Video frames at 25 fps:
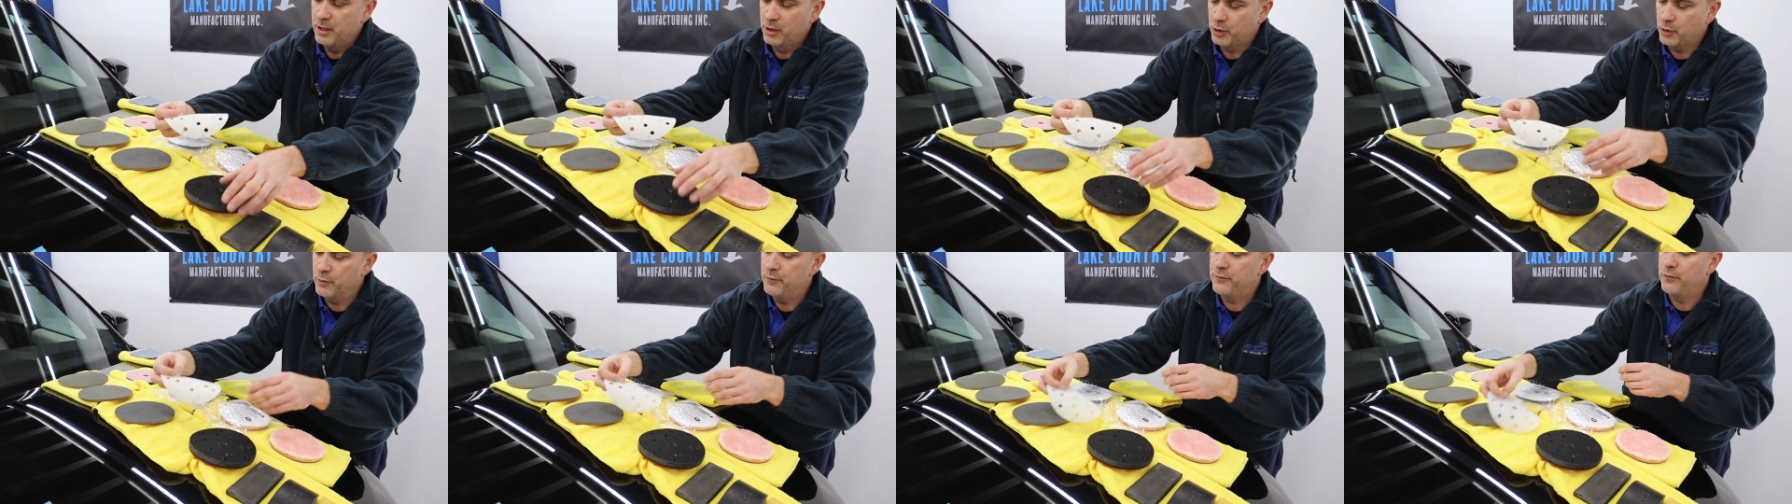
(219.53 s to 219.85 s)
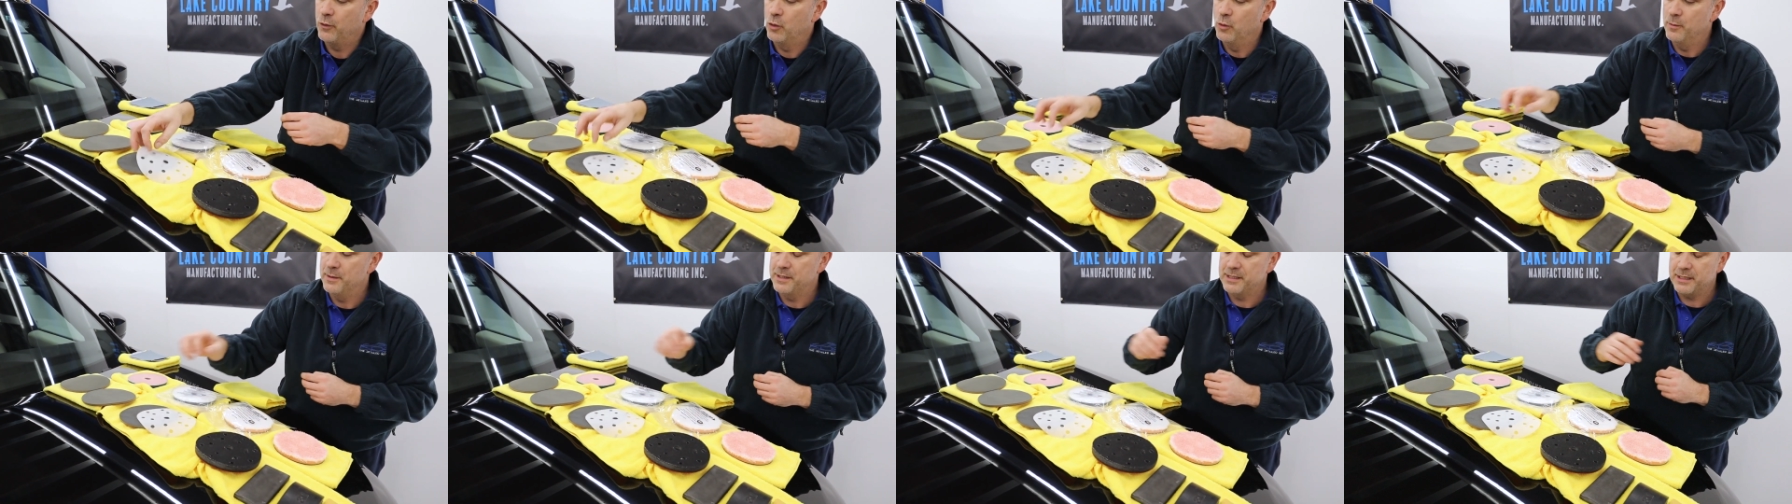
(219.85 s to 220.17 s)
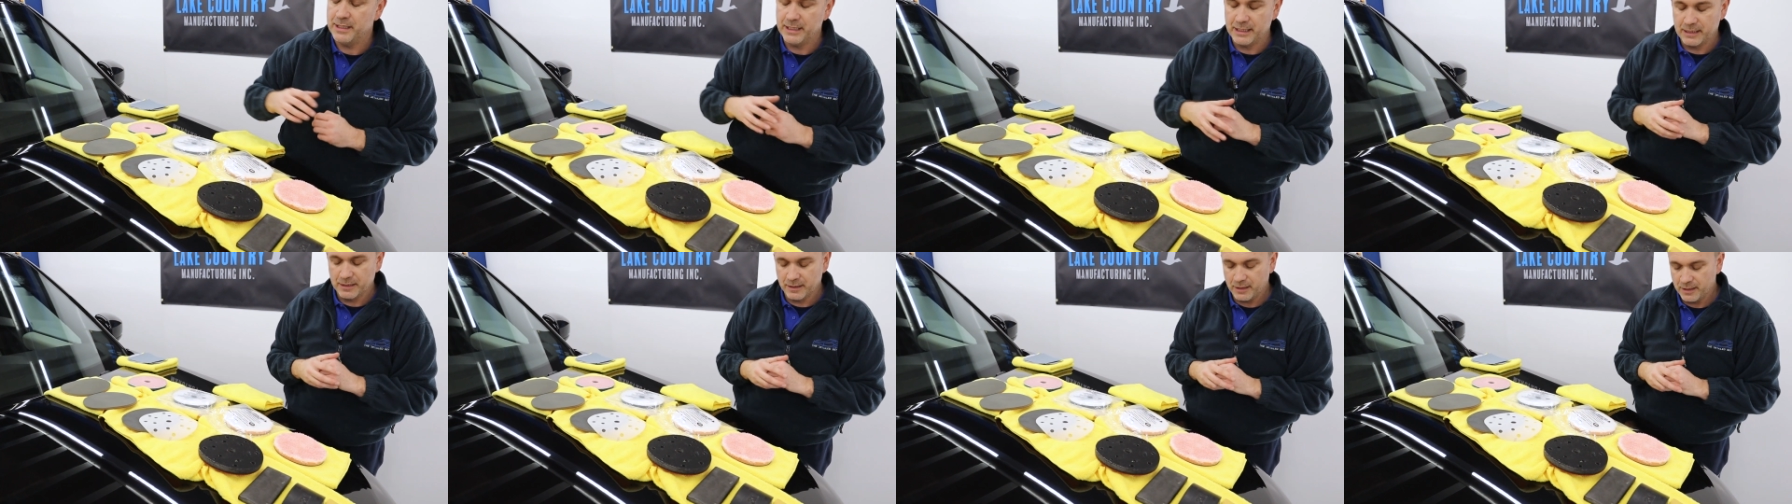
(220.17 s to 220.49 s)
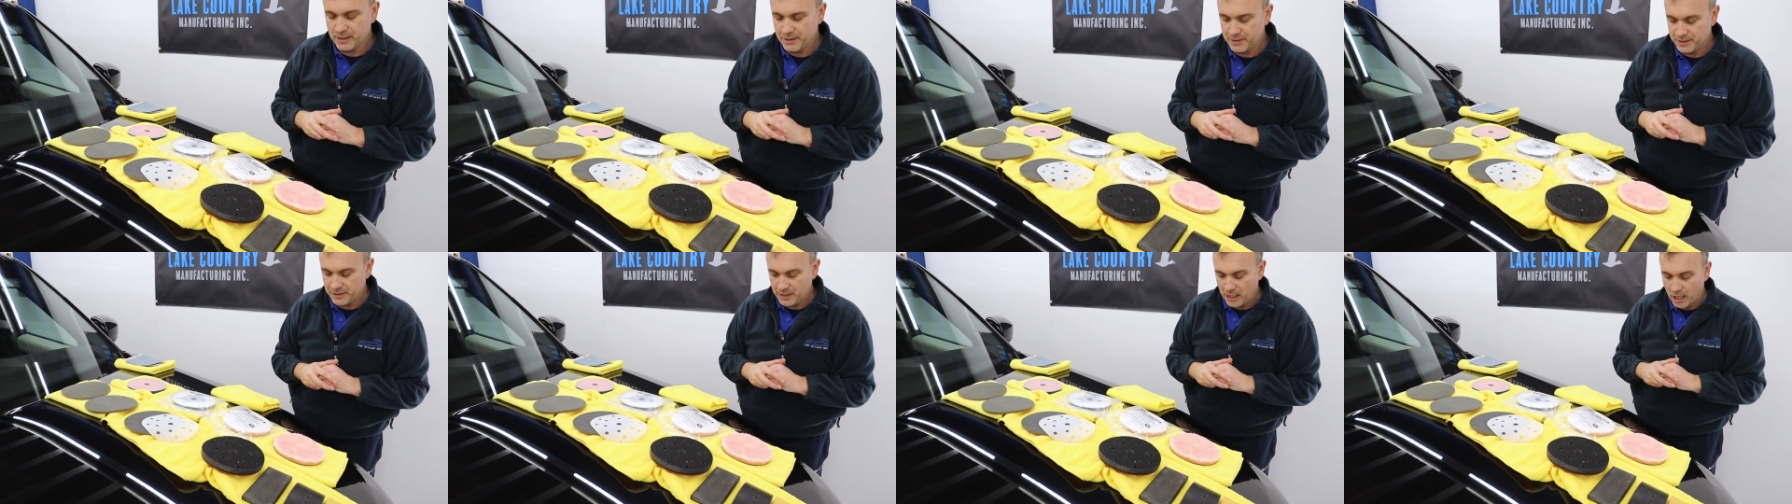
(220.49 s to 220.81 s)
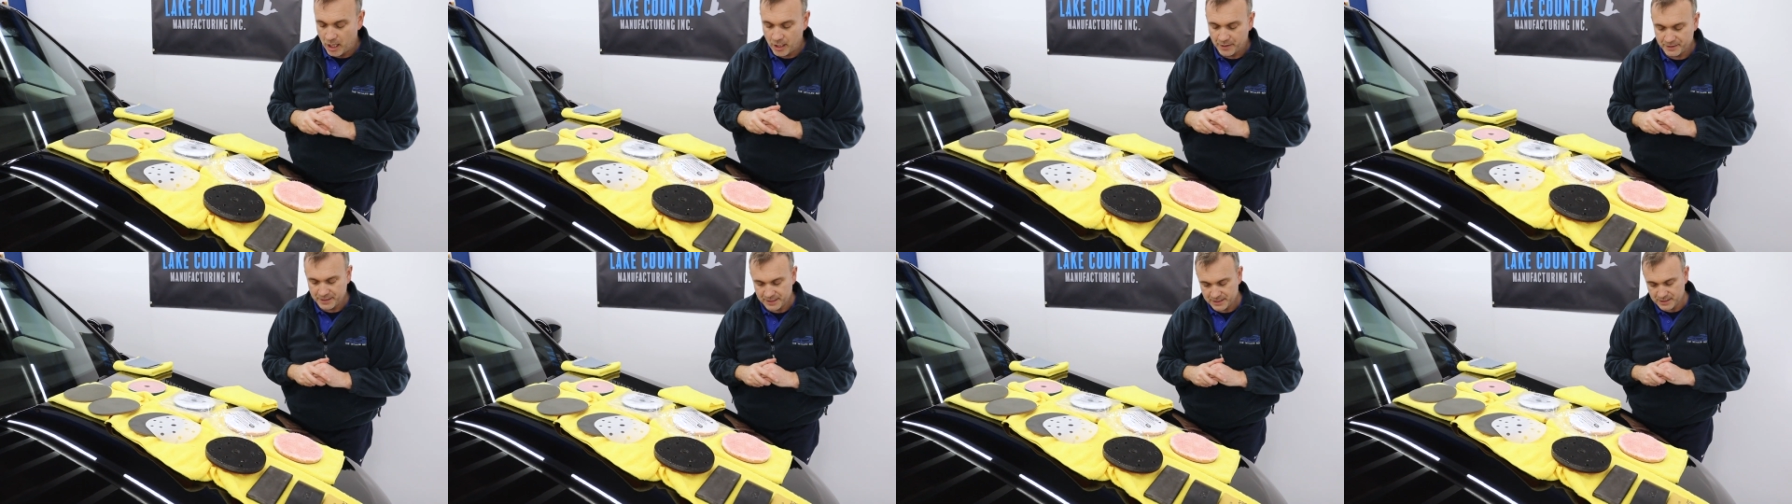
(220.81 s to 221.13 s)
conformity and
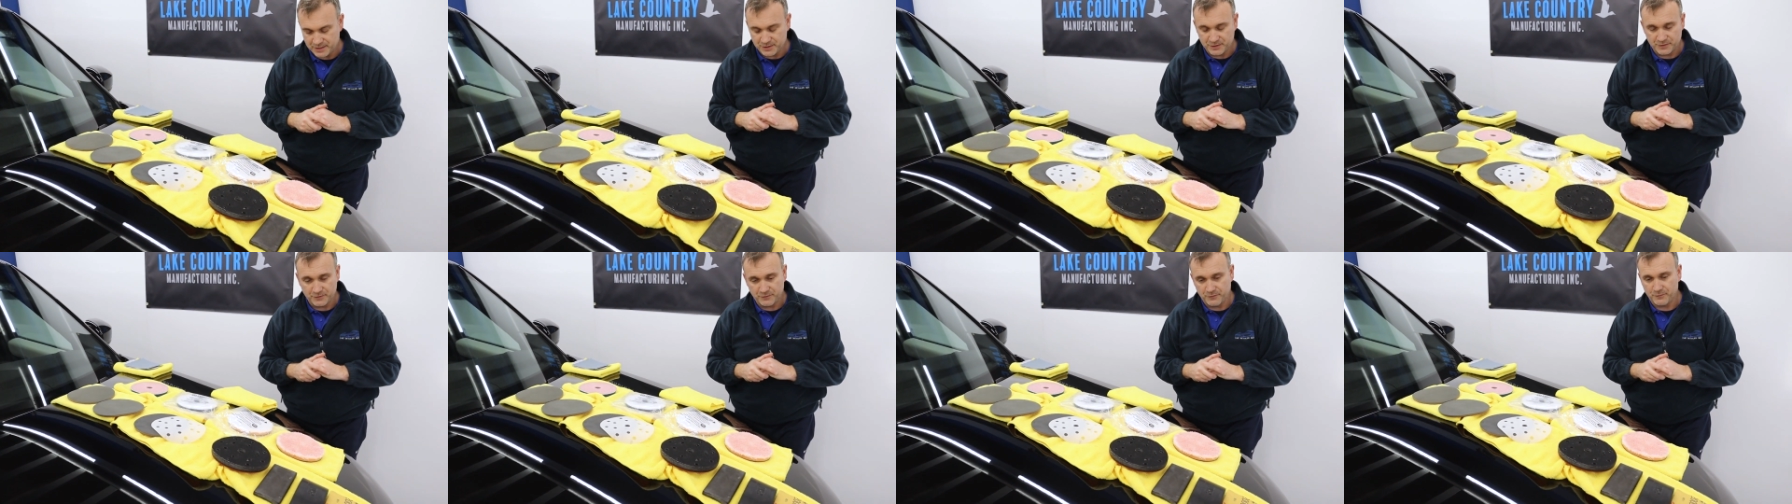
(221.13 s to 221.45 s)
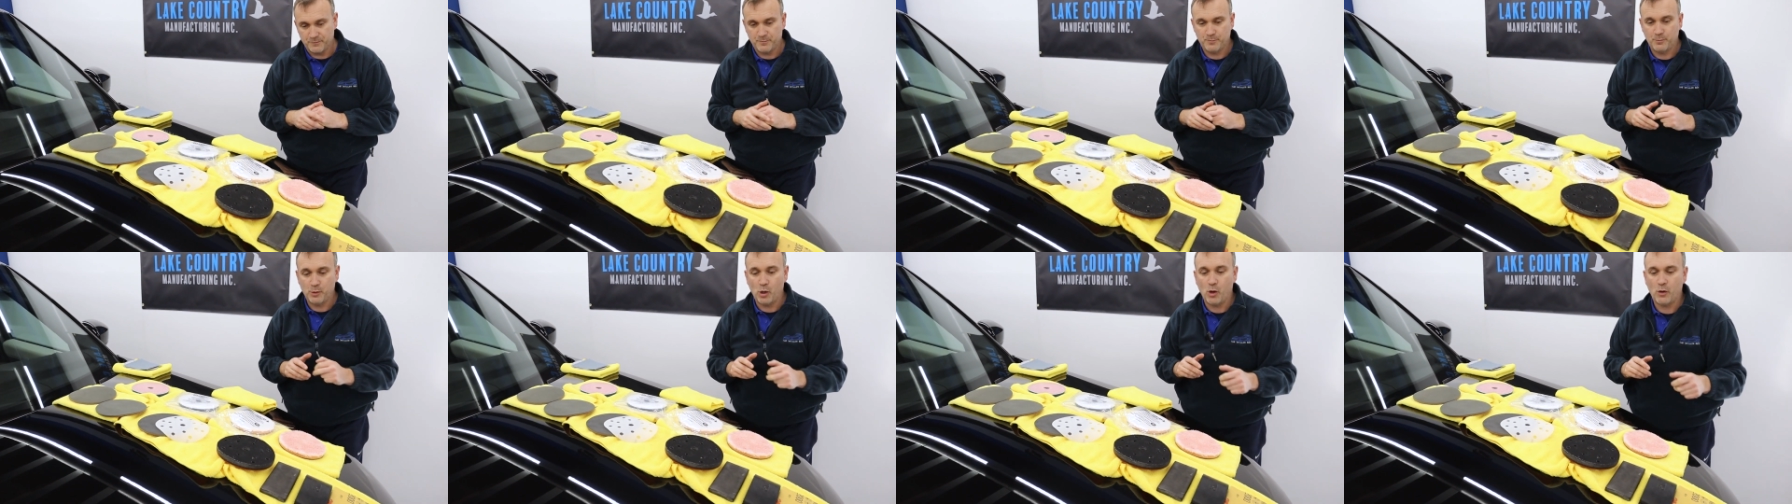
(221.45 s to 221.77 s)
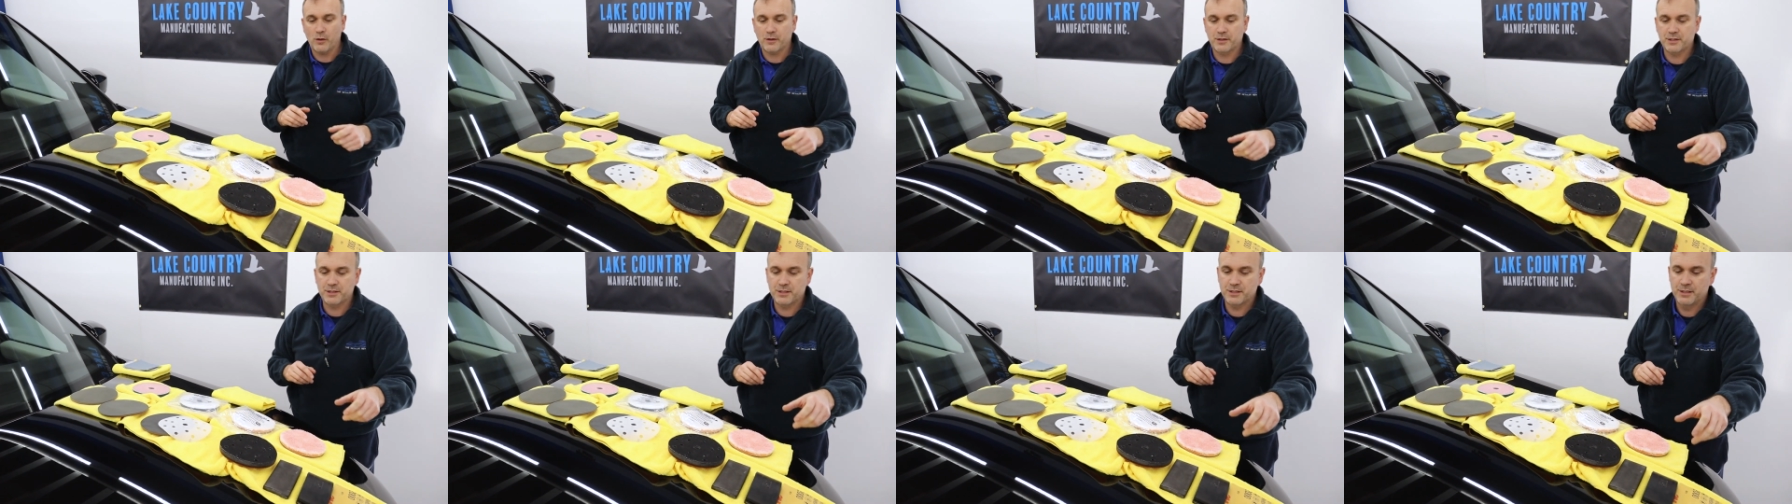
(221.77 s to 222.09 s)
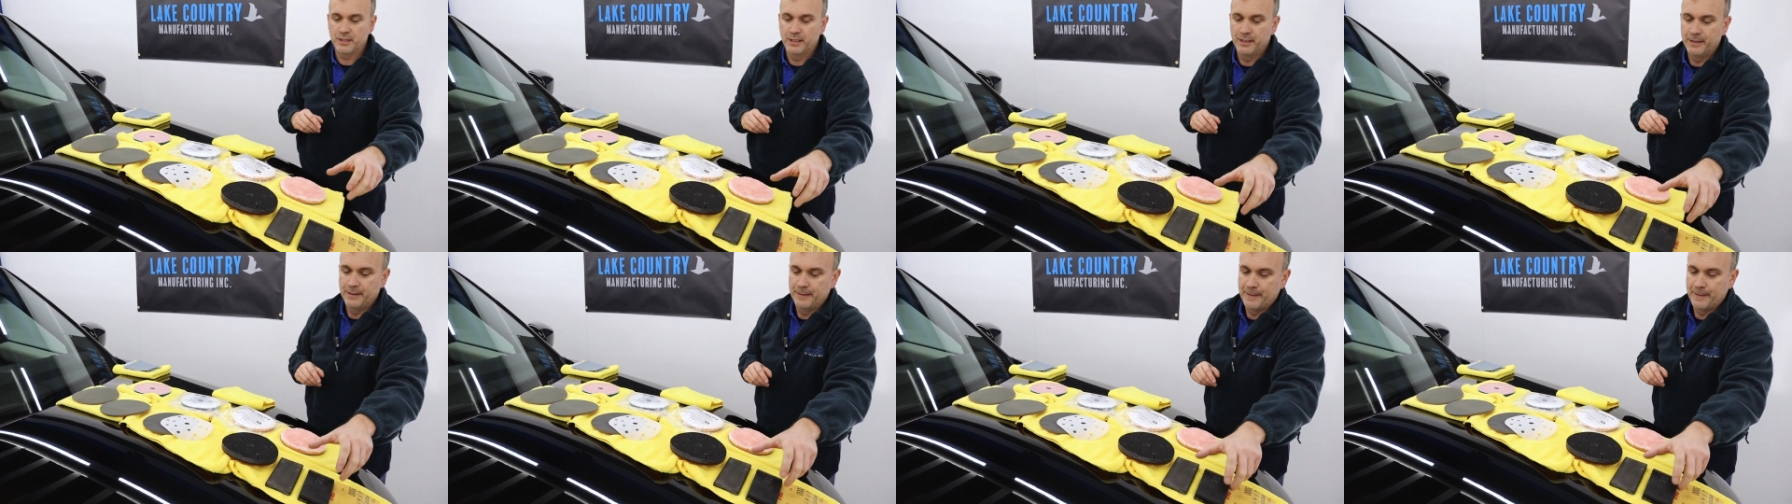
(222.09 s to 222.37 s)
hardnesses of blocks.